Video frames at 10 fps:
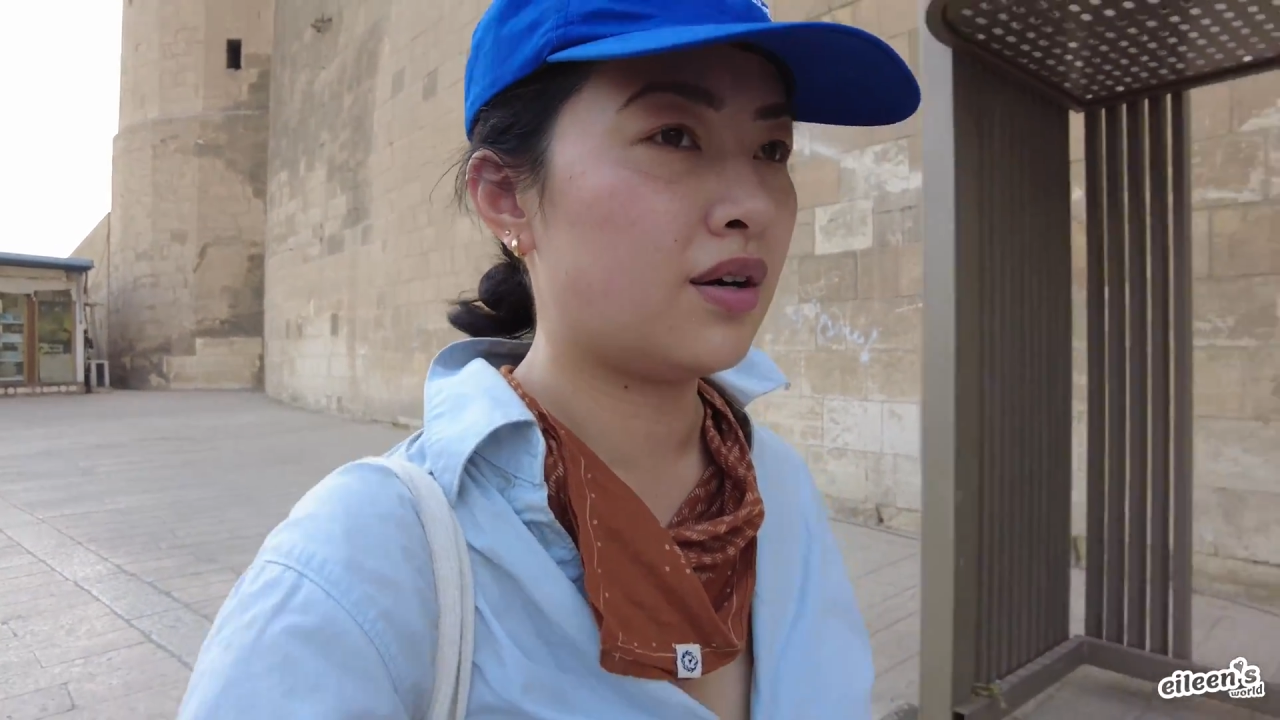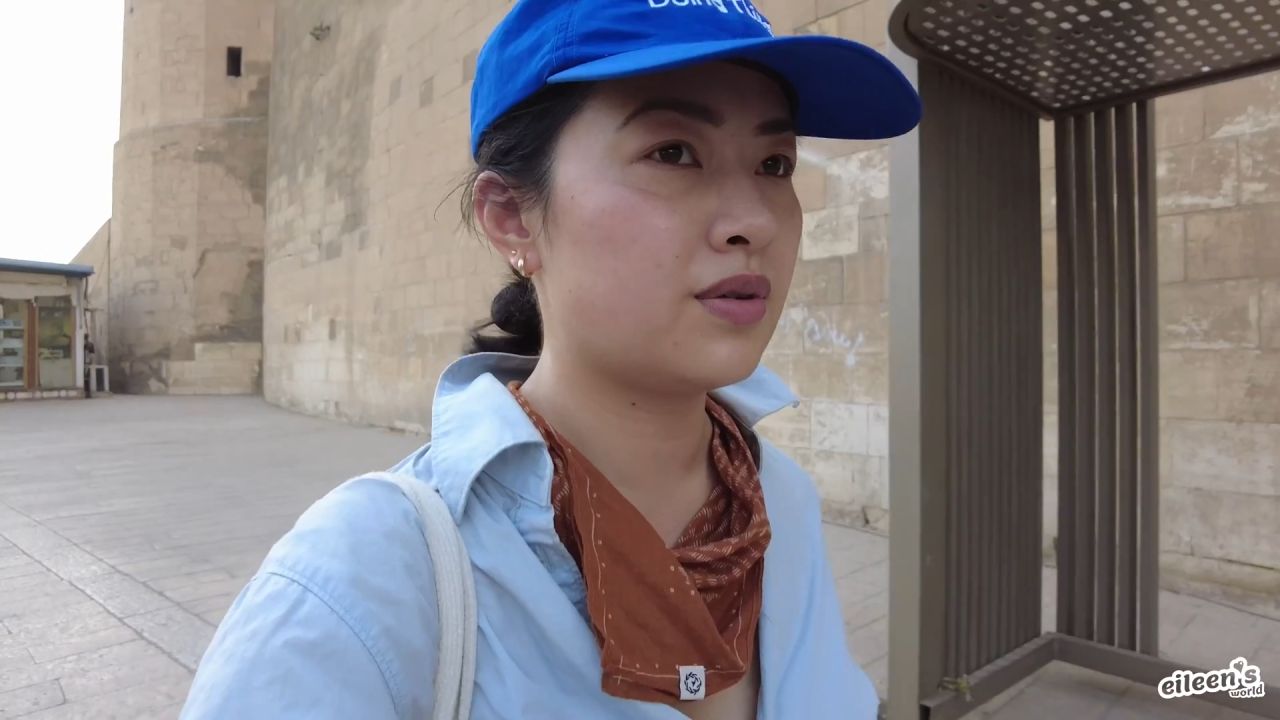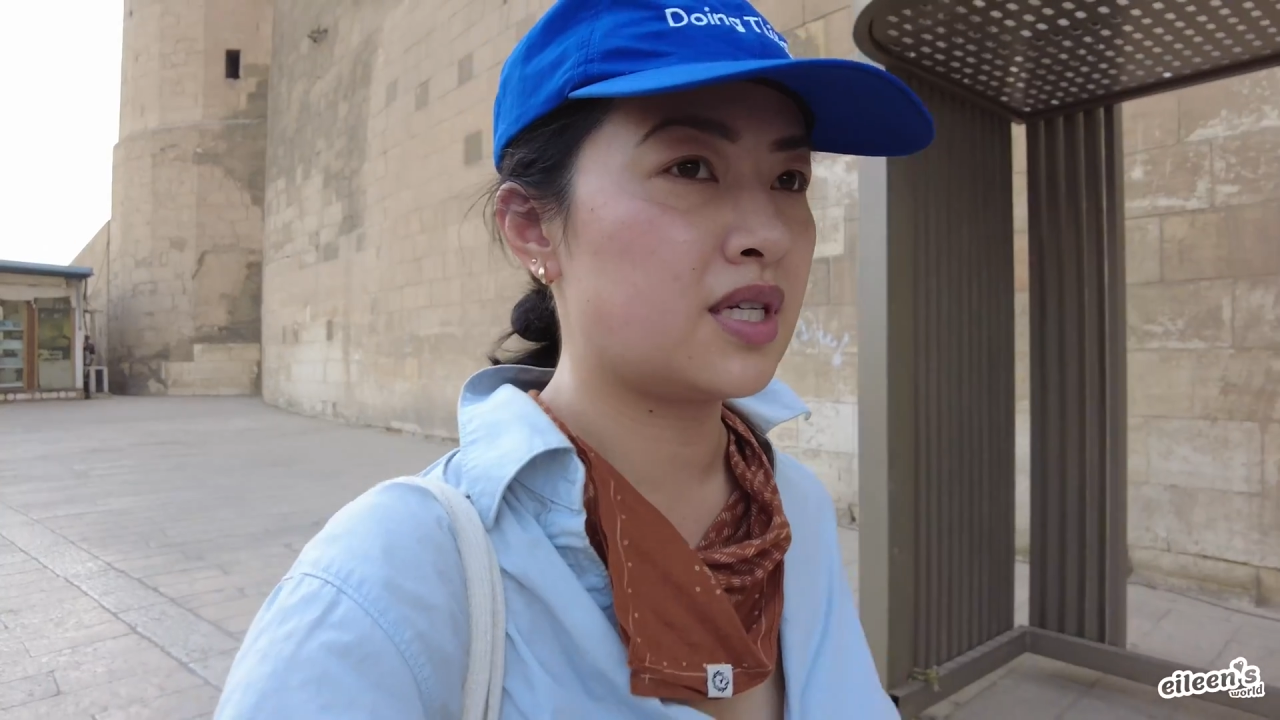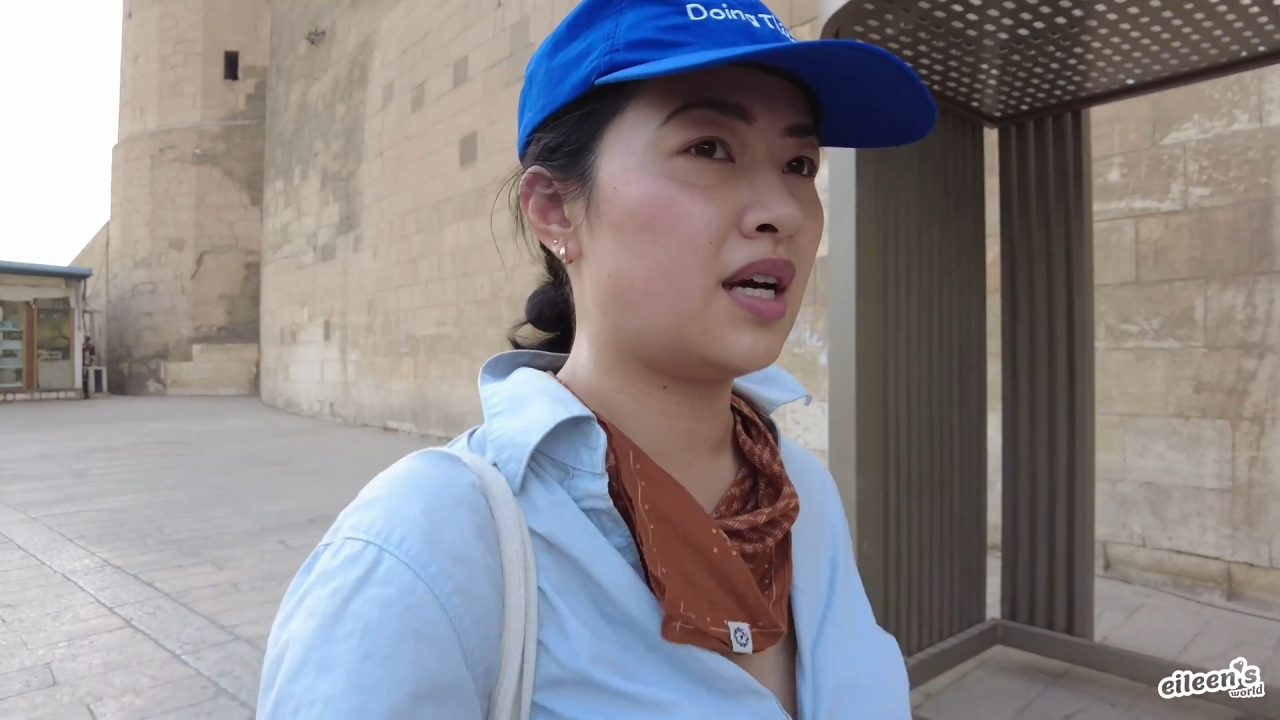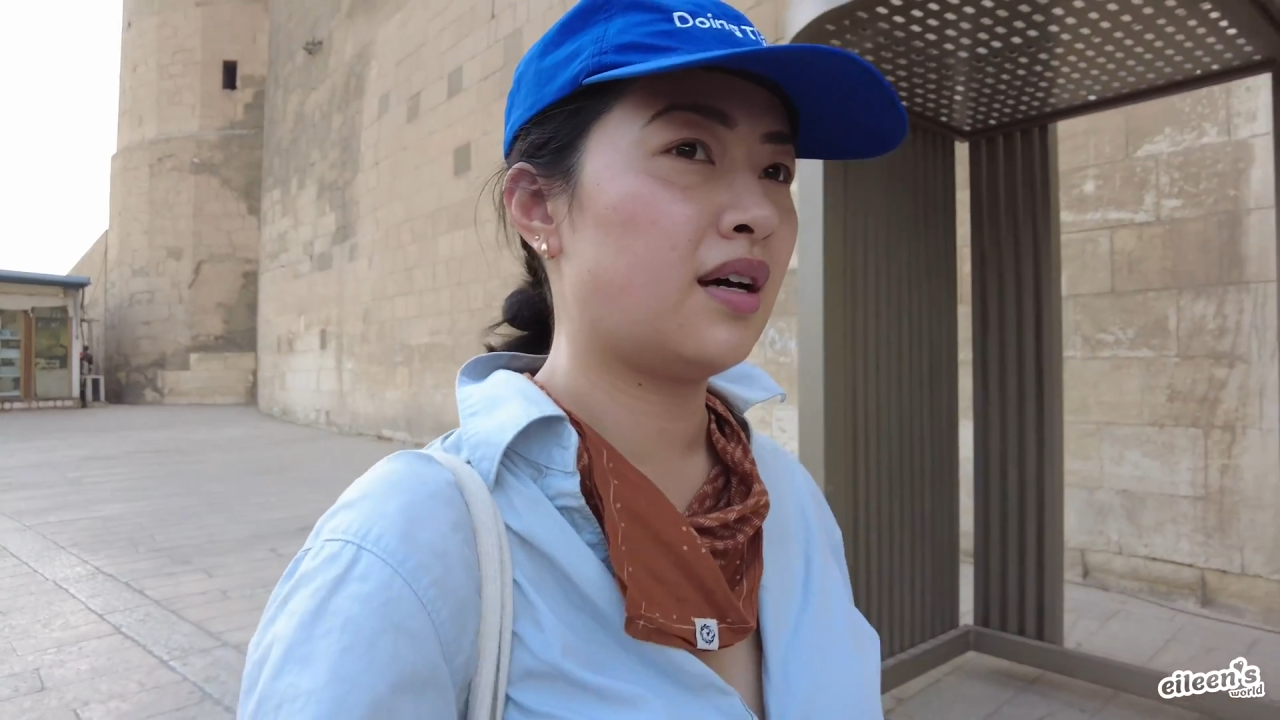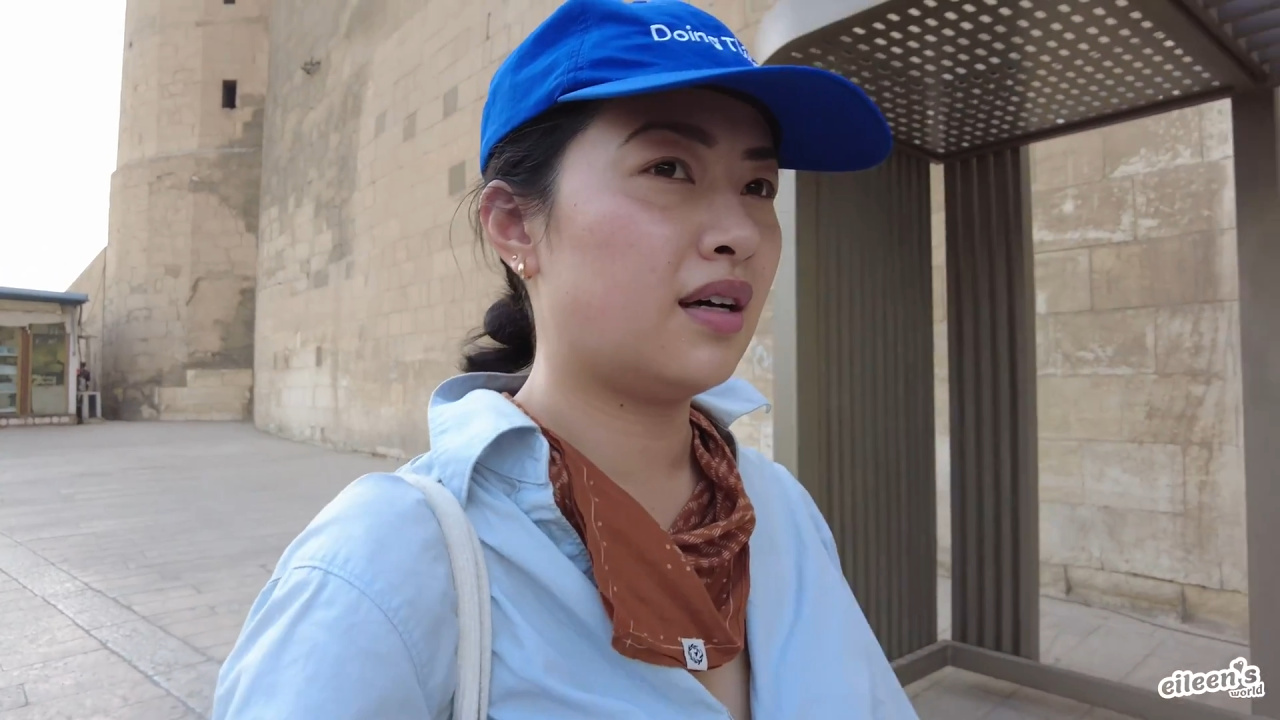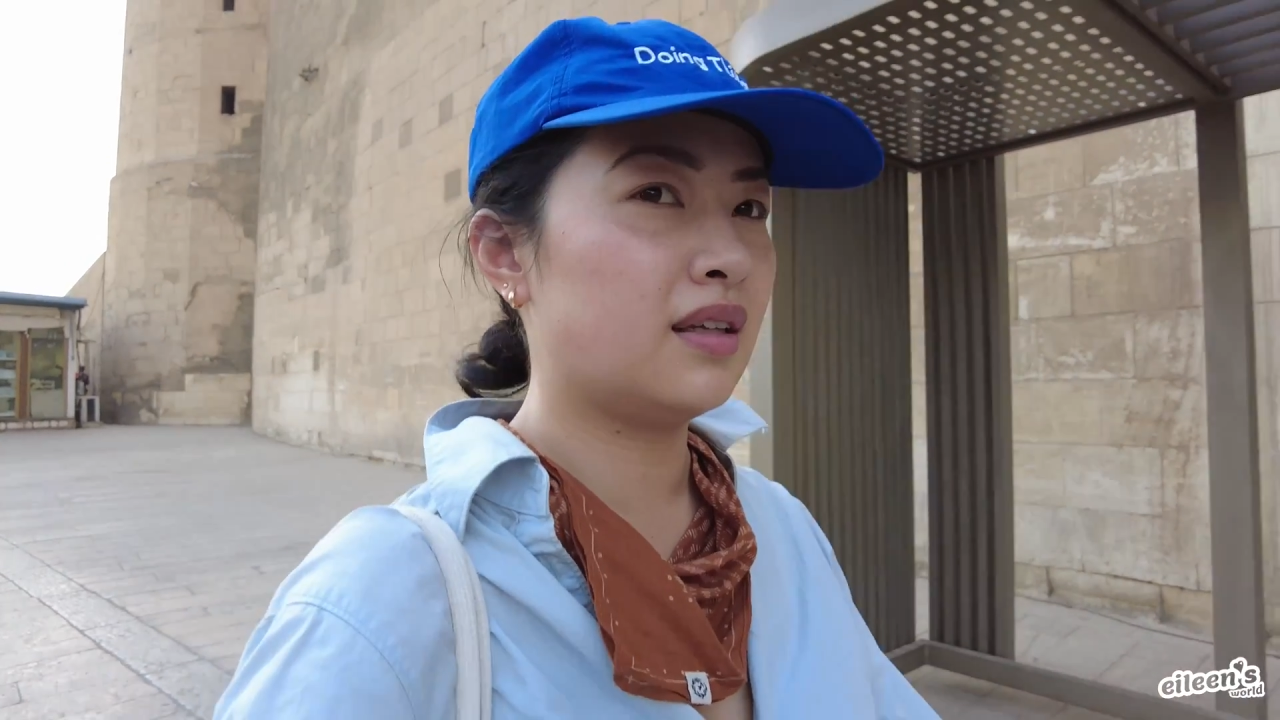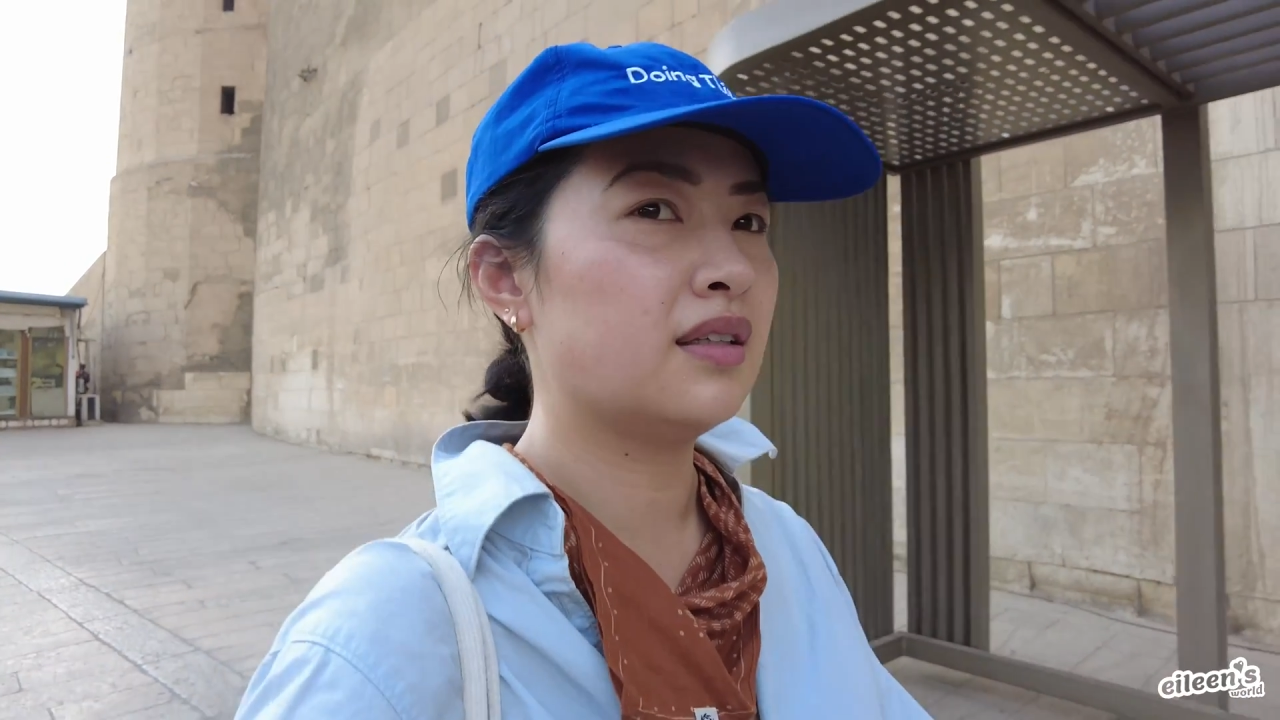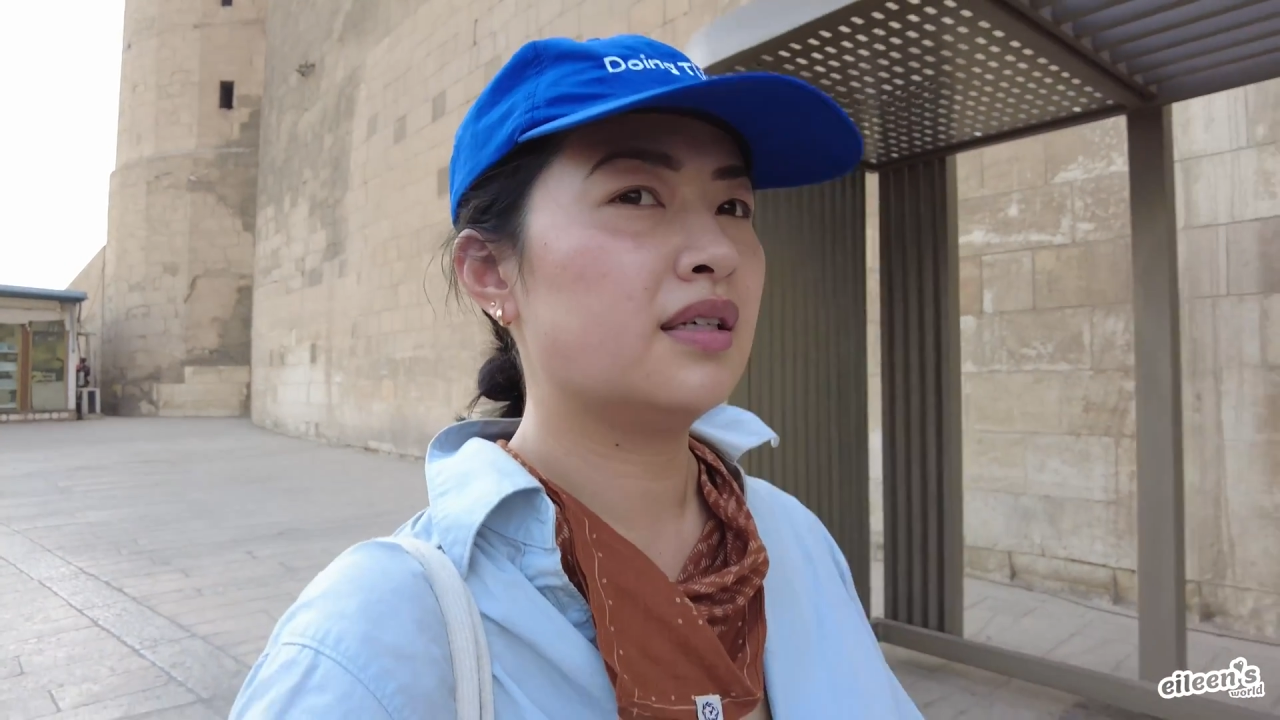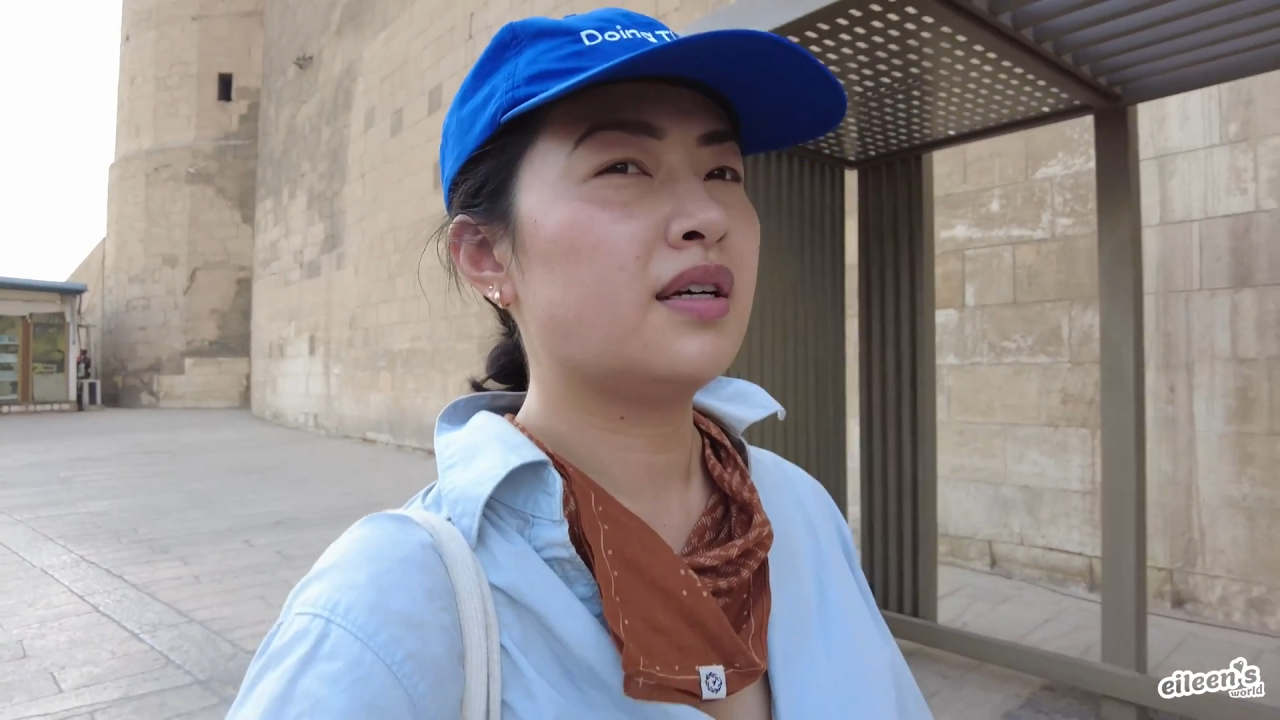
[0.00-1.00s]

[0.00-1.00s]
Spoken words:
hotel.